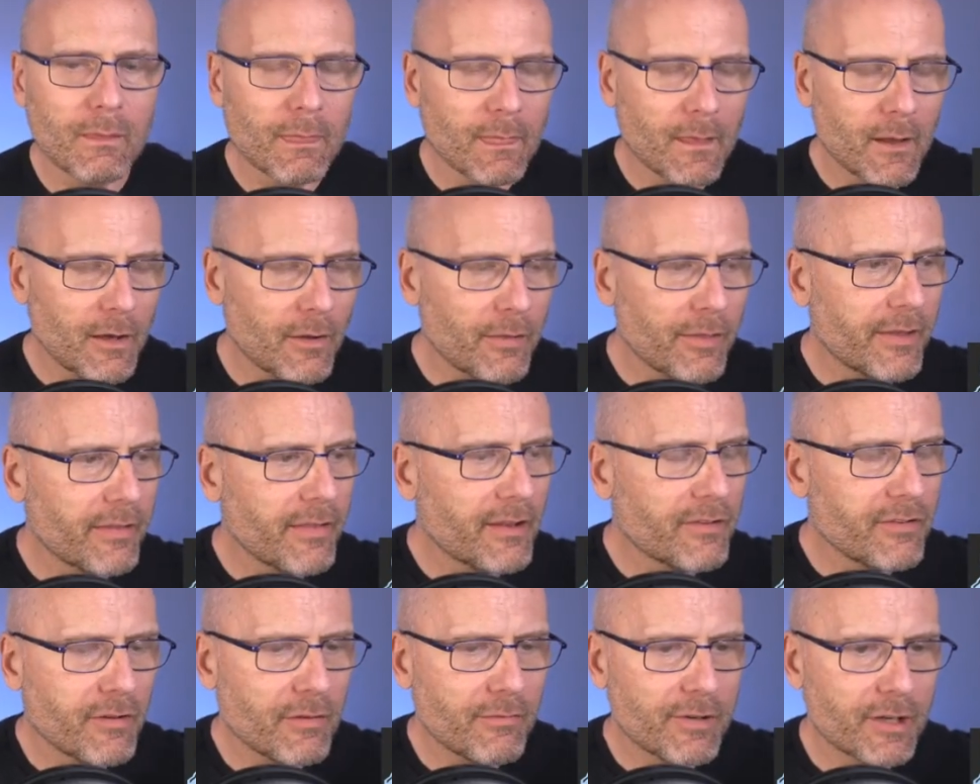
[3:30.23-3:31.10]
I think
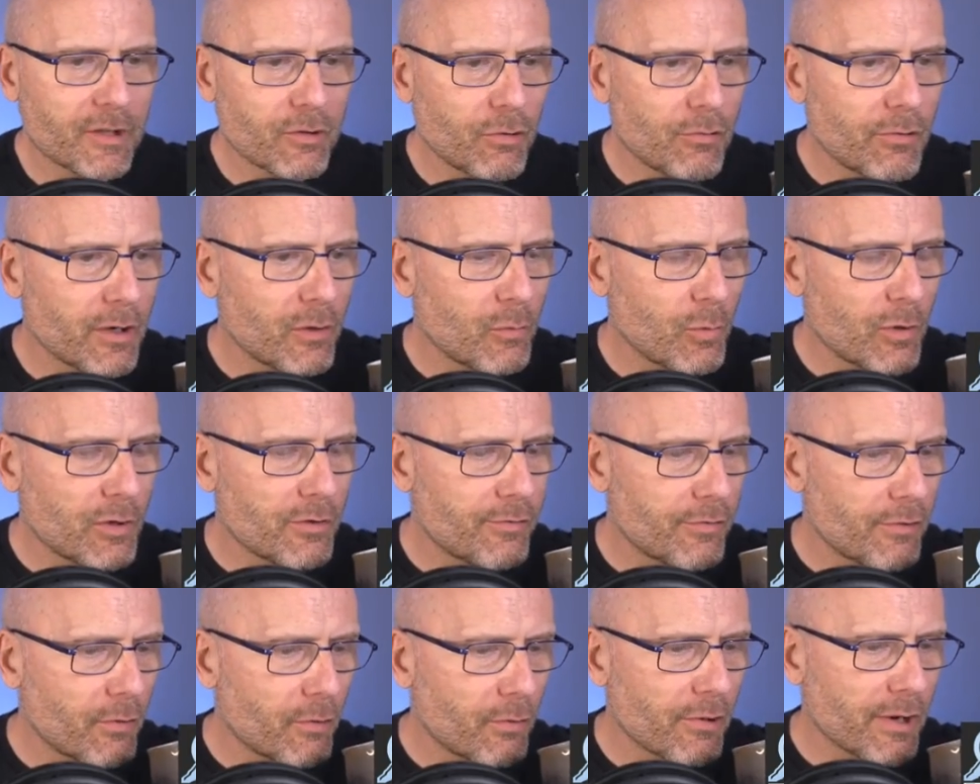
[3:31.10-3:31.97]
that's a Victorian word
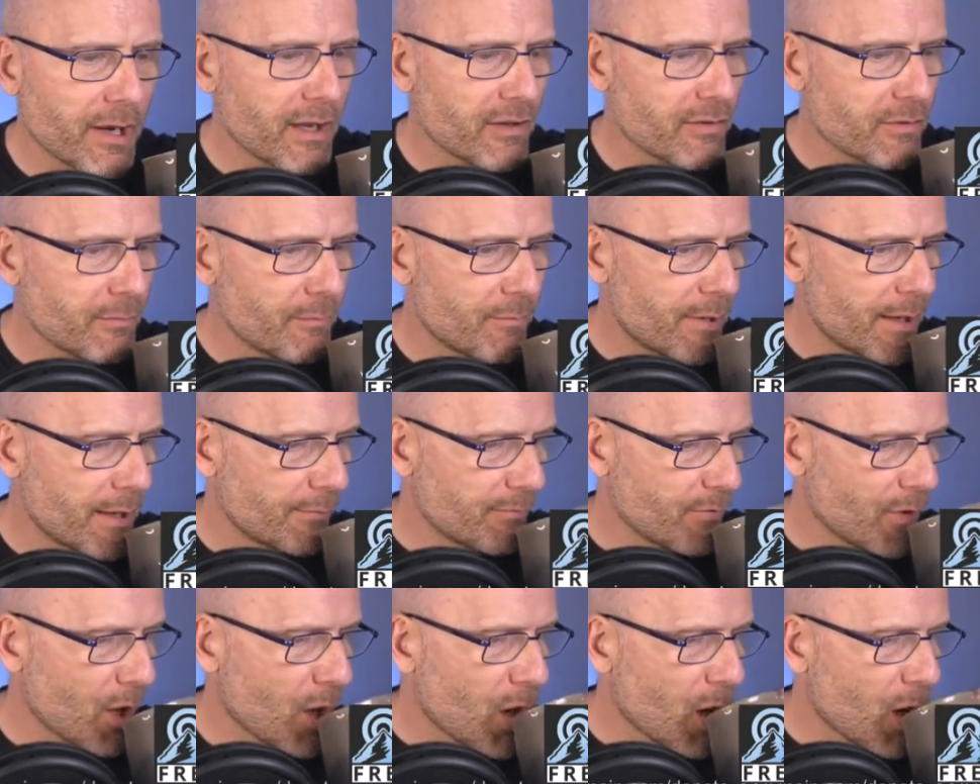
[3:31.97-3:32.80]
for orgasm, perhaps.